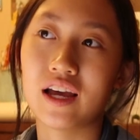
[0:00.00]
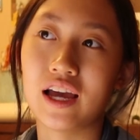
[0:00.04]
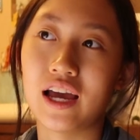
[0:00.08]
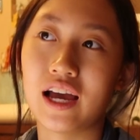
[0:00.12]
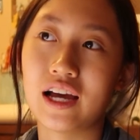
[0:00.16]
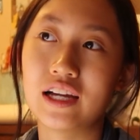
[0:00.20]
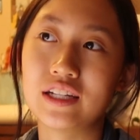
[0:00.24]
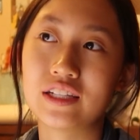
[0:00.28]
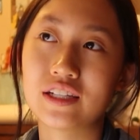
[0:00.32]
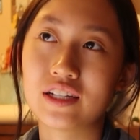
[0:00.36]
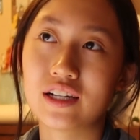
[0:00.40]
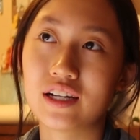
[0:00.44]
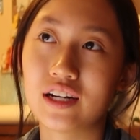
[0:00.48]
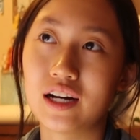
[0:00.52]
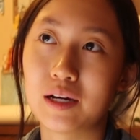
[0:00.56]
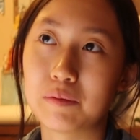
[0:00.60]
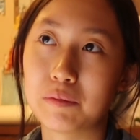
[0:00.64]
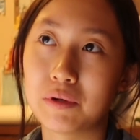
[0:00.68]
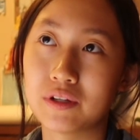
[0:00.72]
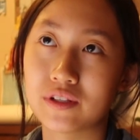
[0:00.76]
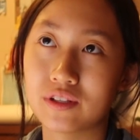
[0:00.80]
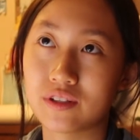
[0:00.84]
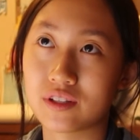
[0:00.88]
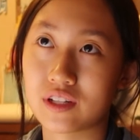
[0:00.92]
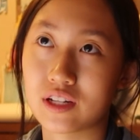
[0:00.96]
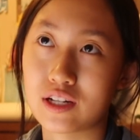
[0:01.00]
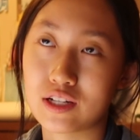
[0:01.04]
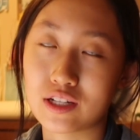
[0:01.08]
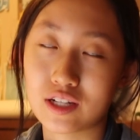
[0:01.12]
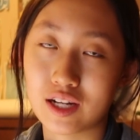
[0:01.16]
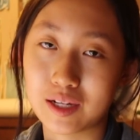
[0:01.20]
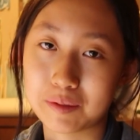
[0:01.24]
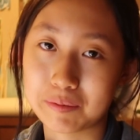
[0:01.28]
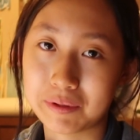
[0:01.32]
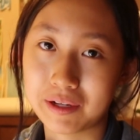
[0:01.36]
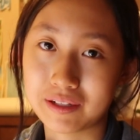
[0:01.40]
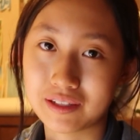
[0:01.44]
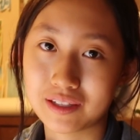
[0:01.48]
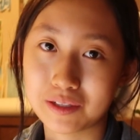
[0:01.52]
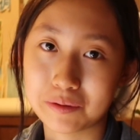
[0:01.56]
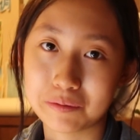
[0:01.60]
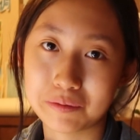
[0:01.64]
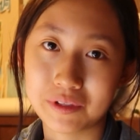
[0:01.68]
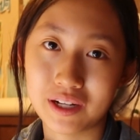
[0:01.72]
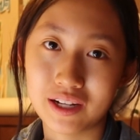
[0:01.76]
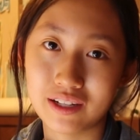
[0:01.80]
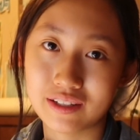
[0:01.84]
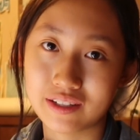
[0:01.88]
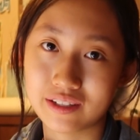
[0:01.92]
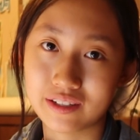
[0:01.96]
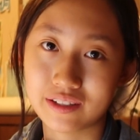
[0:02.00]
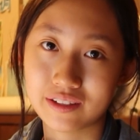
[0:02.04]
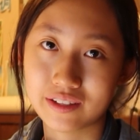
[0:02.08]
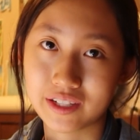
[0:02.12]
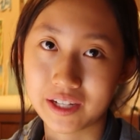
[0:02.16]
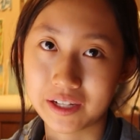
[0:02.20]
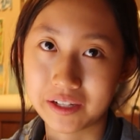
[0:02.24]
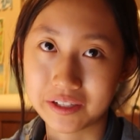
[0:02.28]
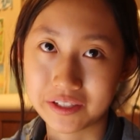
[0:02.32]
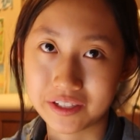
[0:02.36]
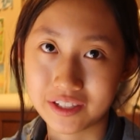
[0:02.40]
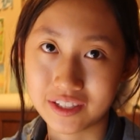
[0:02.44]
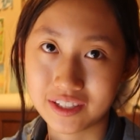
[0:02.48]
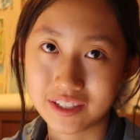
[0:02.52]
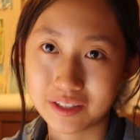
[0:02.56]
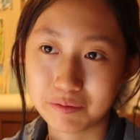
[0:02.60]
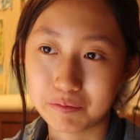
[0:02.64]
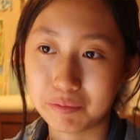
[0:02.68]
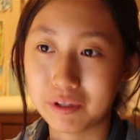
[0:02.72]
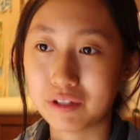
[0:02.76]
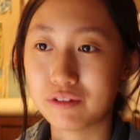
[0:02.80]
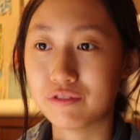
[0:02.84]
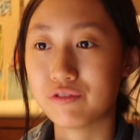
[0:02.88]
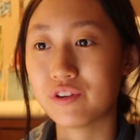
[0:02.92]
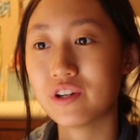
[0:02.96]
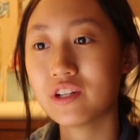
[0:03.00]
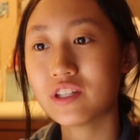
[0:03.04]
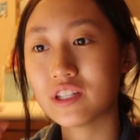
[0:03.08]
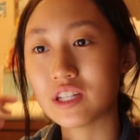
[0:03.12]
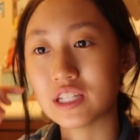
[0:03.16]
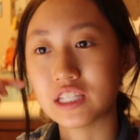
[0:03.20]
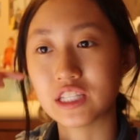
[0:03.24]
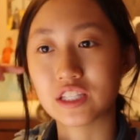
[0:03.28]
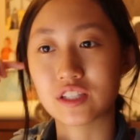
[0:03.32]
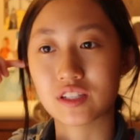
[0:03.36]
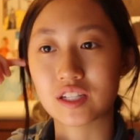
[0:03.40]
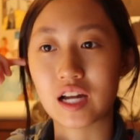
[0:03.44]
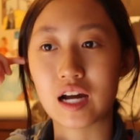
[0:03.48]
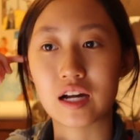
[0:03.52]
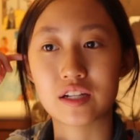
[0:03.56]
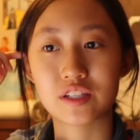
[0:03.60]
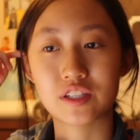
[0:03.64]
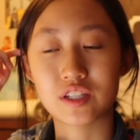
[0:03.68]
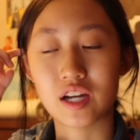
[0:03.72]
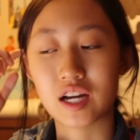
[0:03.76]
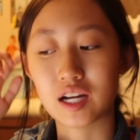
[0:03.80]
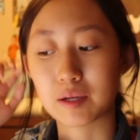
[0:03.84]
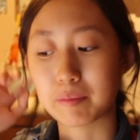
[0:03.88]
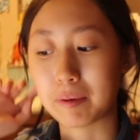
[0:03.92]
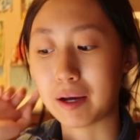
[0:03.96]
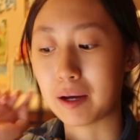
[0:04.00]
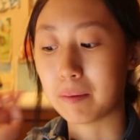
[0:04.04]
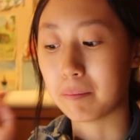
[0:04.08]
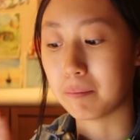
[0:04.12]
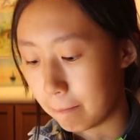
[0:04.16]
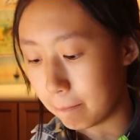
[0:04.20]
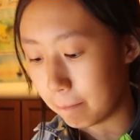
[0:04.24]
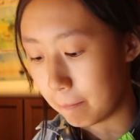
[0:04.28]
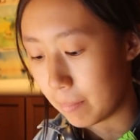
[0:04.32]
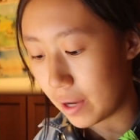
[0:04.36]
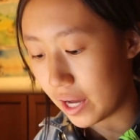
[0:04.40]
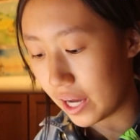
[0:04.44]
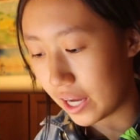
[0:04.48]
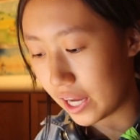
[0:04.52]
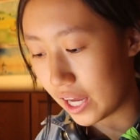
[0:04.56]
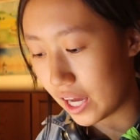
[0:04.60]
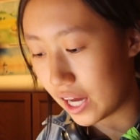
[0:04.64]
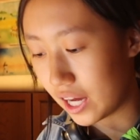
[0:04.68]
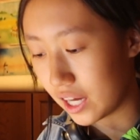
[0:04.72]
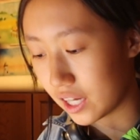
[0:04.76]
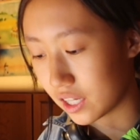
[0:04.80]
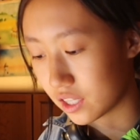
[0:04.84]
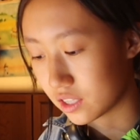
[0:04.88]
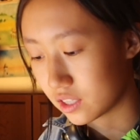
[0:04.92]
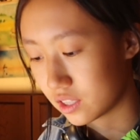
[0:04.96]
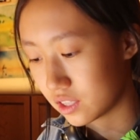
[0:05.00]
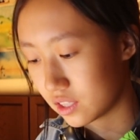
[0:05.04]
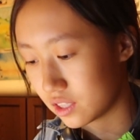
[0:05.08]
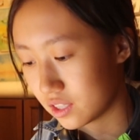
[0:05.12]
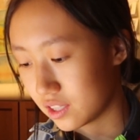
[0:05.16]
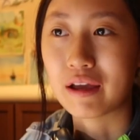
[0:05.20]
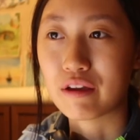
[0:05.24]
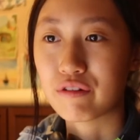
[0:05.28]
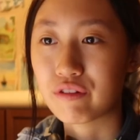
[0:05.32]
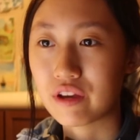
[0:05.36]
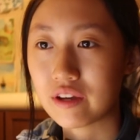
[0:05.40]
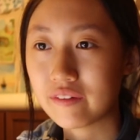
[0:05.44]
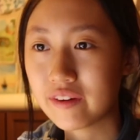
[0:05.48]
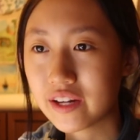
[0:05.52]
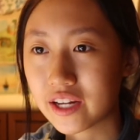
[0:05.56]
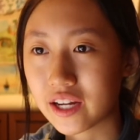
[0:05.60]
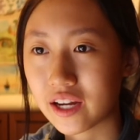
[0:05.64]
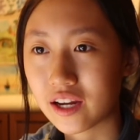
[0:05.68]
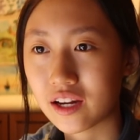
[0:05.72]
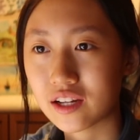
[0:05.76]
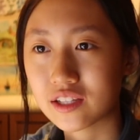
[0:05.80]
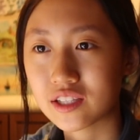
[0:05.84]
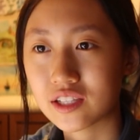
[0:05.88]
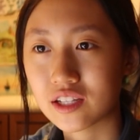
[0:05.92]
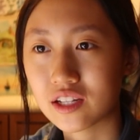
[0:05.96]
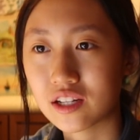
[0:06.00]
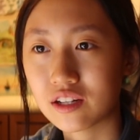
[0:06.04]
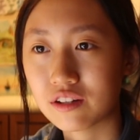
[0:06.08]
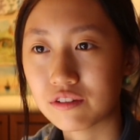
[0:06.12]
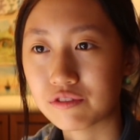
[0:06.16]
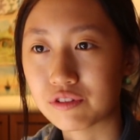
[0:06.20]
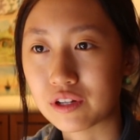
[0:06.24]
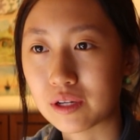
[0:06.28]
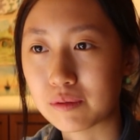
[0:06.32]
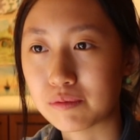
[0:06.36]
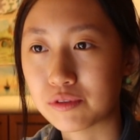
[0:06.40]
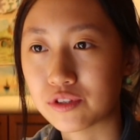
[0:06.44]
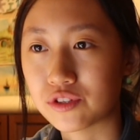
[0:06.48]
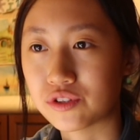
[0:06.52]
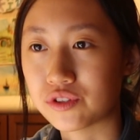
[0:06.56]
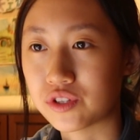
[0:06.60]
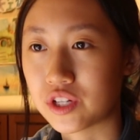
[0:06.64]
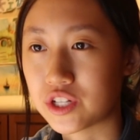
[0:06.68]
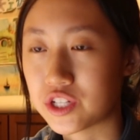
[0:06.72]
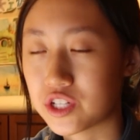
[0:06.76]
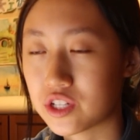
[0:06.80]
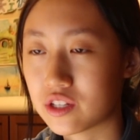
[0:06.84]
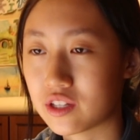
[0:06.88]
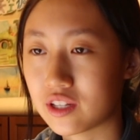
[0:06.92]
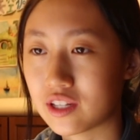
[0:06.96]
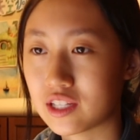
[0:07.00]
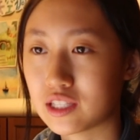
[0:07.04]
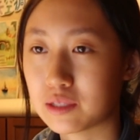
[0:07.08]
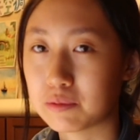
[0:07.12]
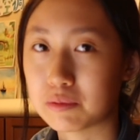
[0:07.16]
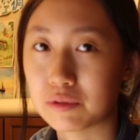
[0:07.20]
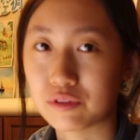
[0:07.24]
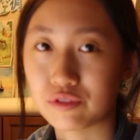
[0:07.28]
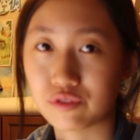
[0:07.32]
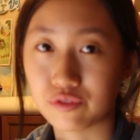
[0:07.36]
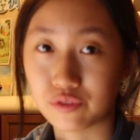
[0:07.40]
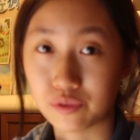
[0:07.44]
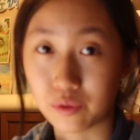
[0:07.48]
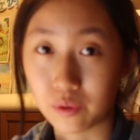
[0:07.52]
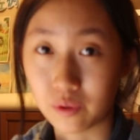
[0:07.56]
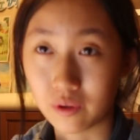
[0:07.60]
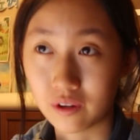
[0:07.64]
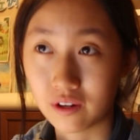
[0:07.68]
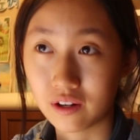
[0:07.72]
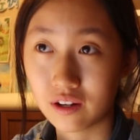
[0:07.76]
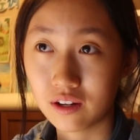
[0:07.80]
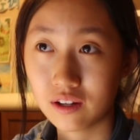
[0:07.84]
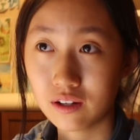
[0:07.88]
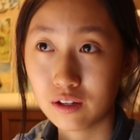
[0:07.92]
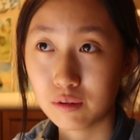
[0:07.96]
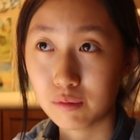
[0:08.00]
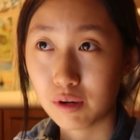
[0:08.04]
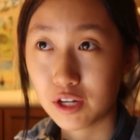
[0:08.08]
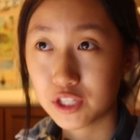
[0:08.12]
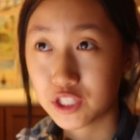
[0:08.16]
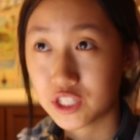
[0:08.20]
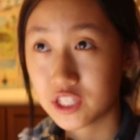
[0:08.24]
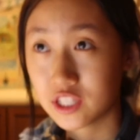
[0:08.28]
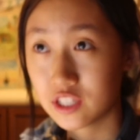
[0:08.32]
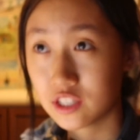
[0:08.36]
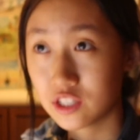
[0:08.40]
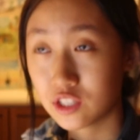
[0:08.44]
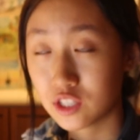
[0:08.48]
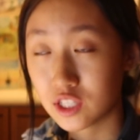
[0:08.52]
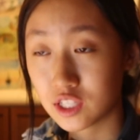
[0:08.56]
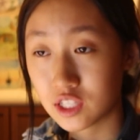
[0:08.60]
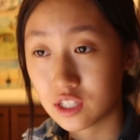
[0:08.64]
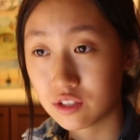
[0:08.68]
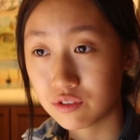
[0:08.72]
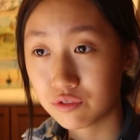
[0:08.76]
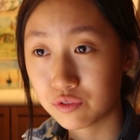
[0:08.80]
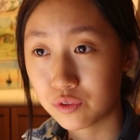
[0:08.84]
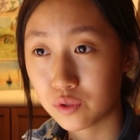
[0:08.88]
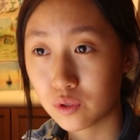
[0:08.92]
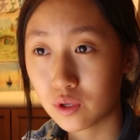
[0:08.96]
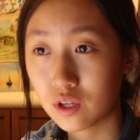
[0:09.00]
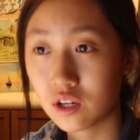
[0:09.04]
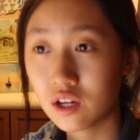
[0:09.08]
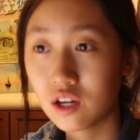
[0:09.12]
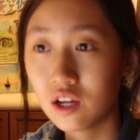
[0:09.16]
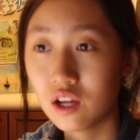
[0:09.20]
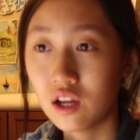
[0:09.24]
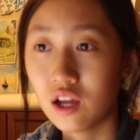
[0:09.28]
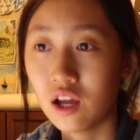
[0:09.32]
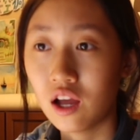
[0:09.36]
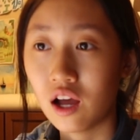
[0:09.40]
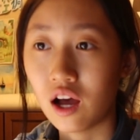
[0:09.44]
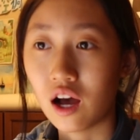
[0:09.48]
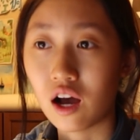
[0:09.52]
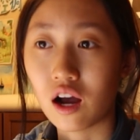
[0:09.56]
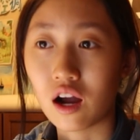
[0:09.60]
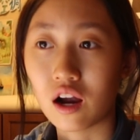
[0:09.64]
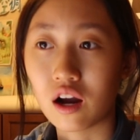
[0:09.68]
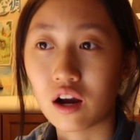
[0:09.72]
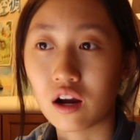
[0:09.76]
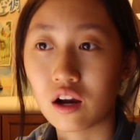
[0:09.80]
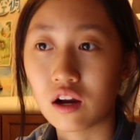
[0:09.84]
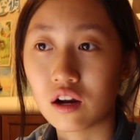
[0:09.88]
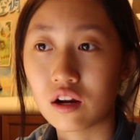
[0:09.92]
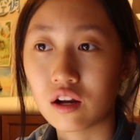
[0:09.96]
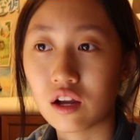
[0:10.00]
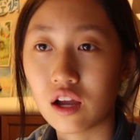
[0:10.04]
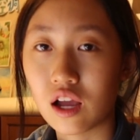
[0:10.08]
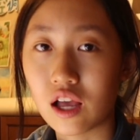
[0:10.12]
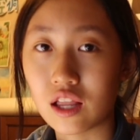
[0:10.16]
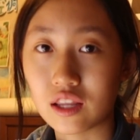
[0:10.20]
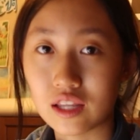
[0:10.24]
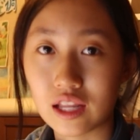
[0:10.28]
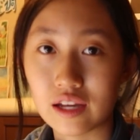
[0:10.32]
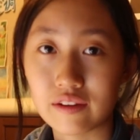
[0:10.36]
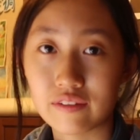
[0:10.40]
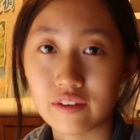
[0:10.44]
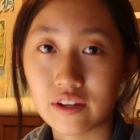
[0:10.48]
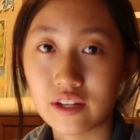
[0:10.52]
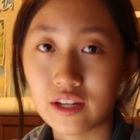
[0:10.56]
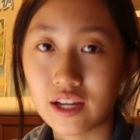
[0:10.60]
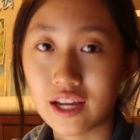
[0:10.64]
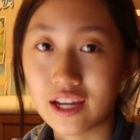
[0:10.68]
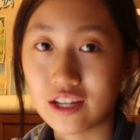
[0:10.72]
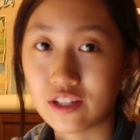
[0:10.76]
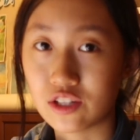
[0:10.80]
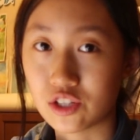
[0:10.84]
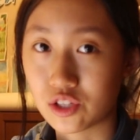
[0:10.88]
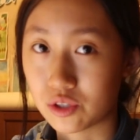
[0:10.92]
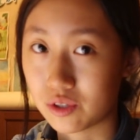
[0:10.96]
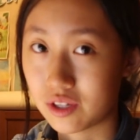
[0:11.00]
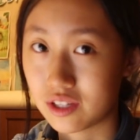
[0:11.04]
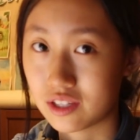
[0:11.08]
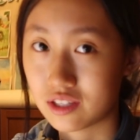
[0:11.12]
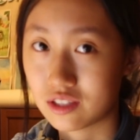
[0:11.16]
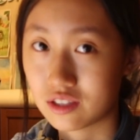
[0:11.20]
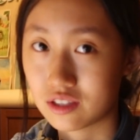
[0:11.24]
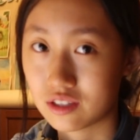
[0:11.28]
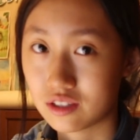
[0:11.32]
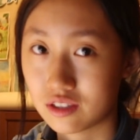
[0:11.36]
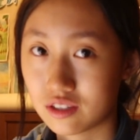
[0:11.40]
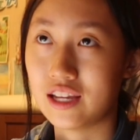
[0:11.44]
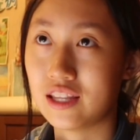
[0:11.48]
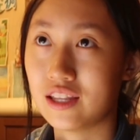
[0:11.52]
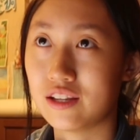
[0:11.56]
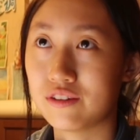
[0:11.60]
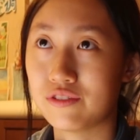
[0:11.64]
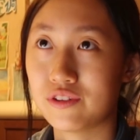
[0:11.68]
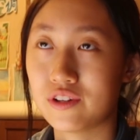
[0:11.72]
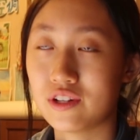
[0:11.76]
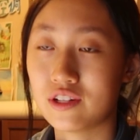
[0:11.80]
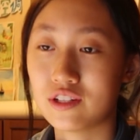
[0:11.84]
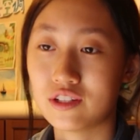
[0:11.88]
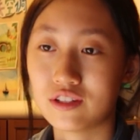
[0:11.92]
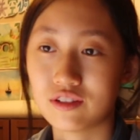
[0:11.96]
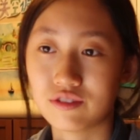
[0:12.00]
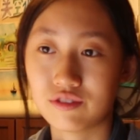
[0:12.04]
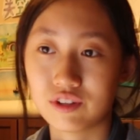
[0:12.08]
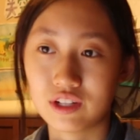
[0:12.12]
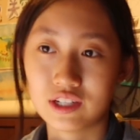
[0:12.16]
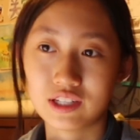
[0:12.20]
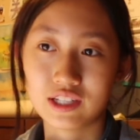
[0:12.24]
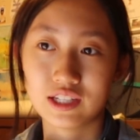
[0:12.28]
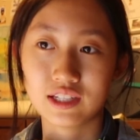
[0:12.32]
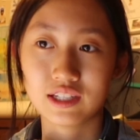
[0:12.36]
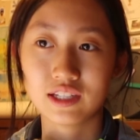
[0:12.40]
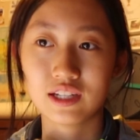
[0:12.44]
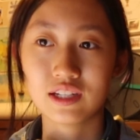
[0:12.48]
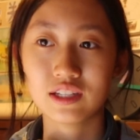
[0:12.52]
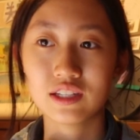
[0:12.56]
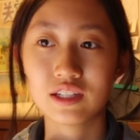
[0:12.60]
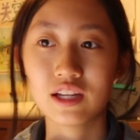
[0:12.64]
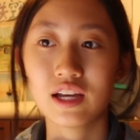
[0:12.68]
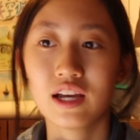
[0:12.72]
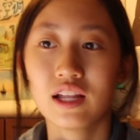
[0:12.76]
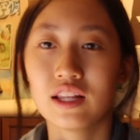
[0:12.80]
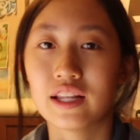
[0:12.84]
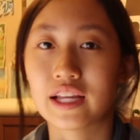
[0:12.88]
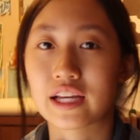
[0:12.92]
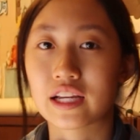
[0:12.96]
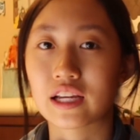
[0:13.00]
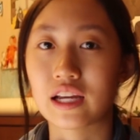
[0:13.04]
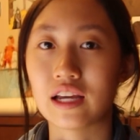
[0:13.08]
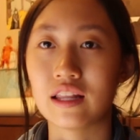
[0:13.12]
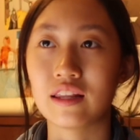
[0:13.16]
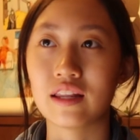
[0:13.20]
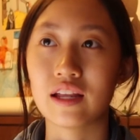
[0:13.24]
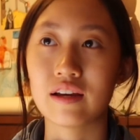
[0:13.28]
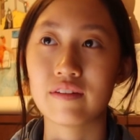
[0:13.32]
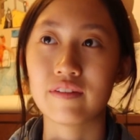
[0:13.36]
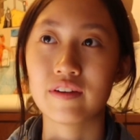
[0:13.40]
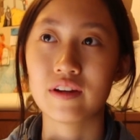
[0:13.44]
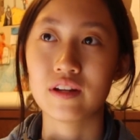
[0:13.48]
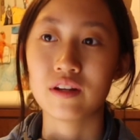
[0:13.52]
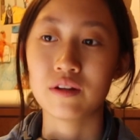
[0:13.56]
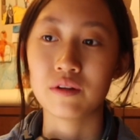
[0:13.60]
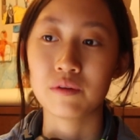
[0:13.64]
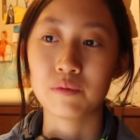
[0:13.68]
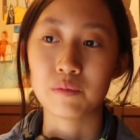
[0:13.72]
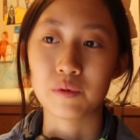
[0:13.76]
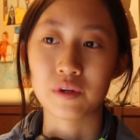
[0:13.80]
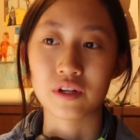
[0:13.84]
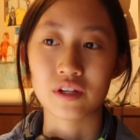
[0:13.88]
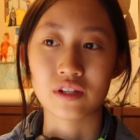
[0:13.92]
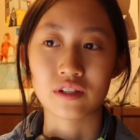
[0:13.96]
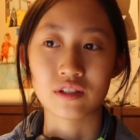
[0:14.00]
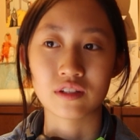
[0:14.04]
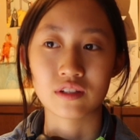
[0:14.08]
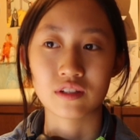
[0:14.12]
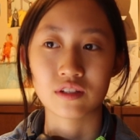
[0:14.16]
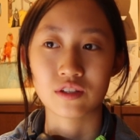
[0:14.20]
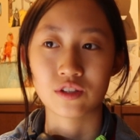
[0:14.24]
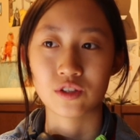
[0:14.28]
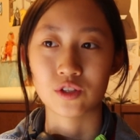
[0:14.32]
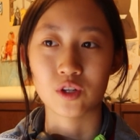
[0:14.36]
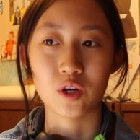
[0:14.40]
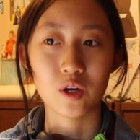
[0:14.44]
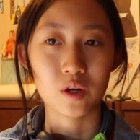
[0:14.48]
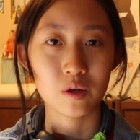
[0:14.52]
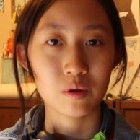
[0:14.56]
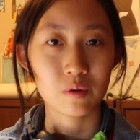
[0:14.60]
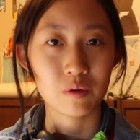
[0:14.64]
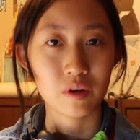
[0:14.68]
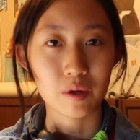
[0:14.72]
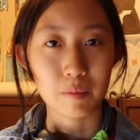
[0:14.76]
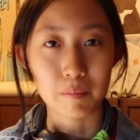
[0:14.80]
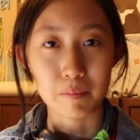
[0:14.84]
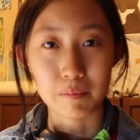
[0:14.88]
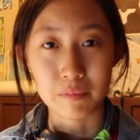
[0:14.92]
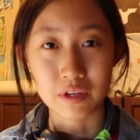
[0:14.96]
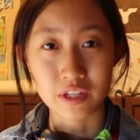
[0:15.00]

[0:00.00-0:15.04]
And I'm also gonna talk about some other characters. But first, let's talk about Max. My favorite character from Stranger Things before watching season 4 are Eleven and Joyce. In the first three seasons, like, Eleven was so